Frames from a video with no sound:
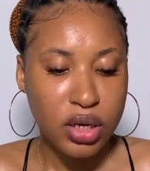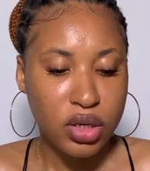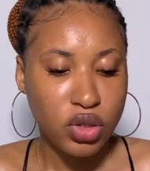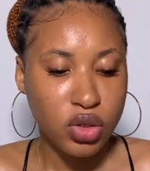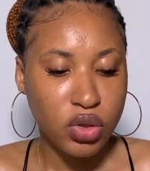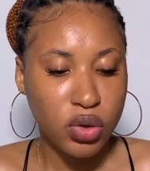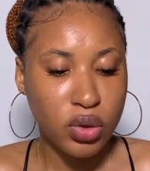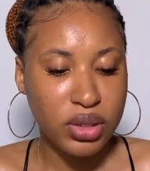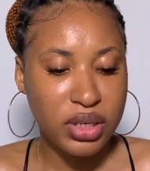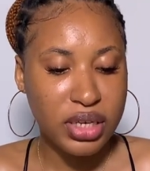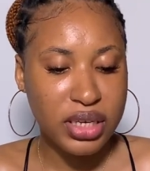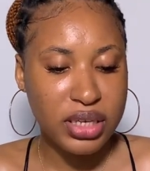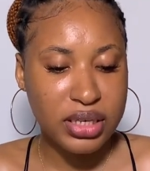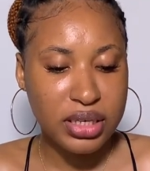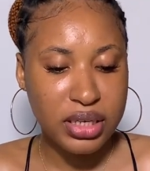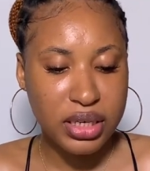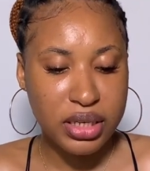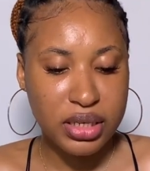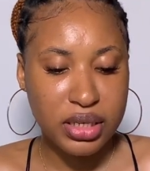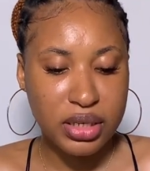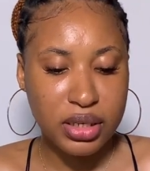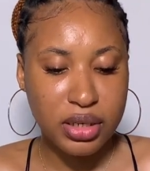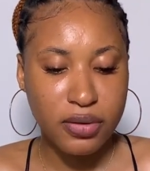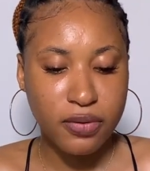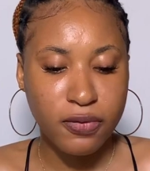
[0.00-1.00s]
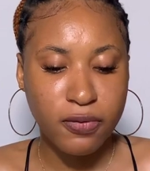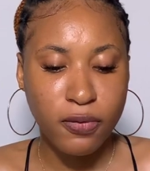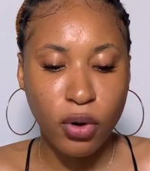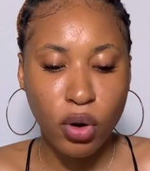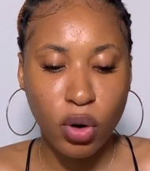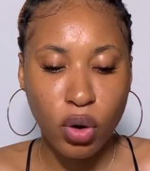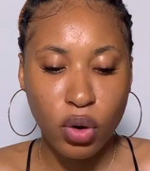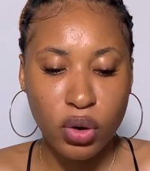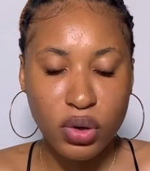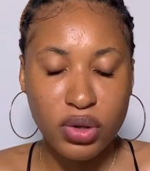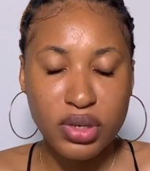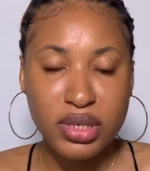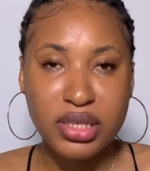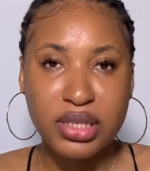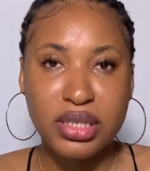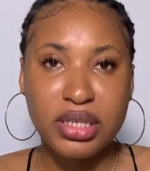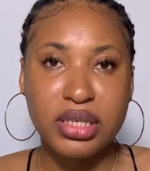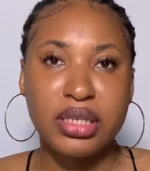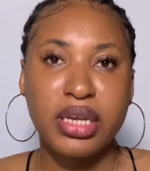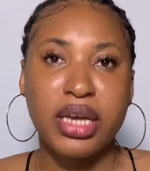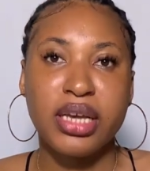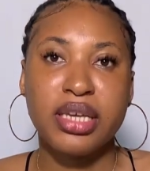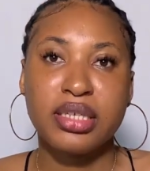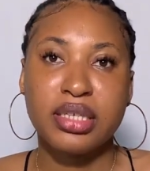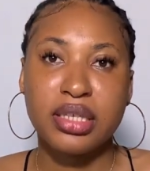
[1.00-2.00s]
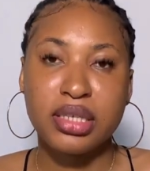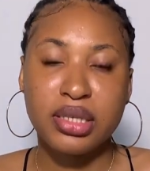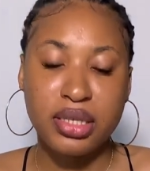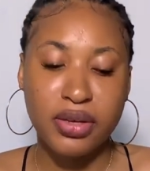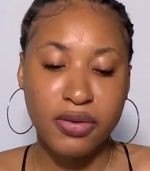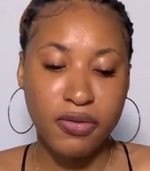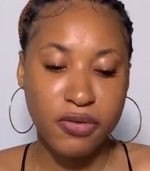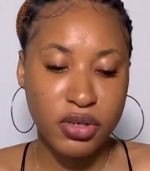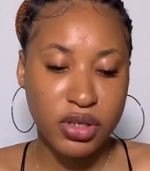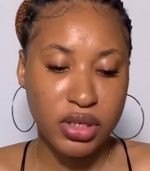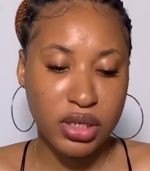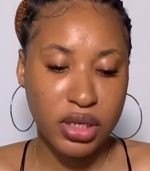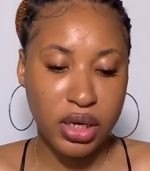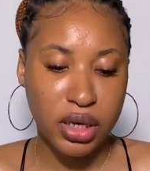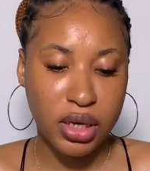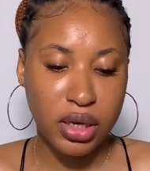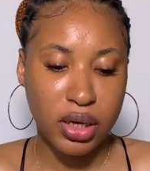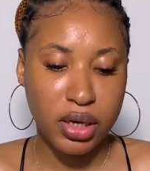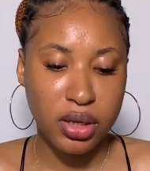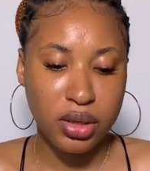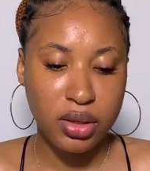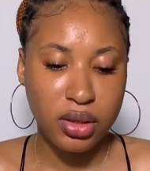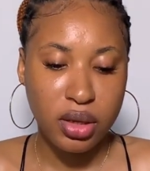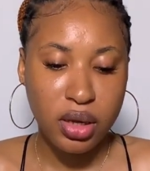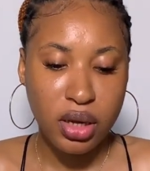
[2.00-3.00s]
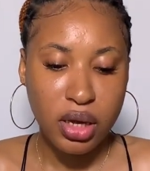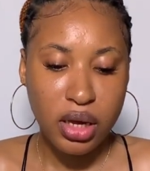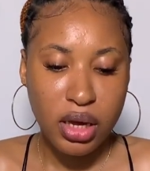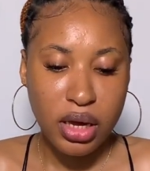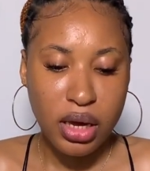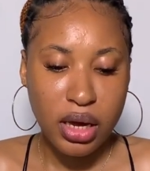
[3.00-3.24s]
So this is for sensitive skin.